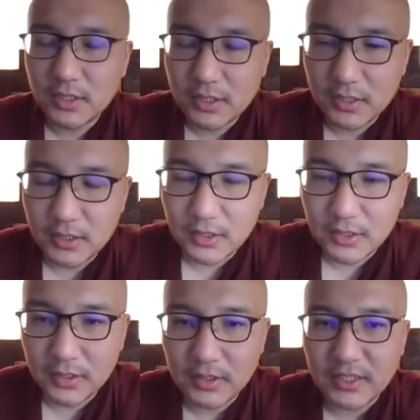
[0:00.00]

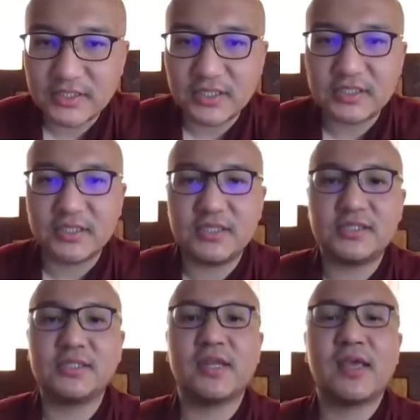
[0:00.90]
And it's
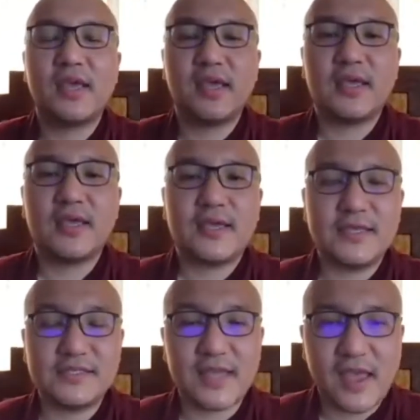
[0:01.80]

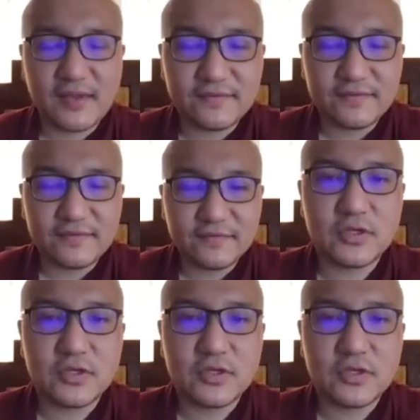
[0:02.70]
an effort.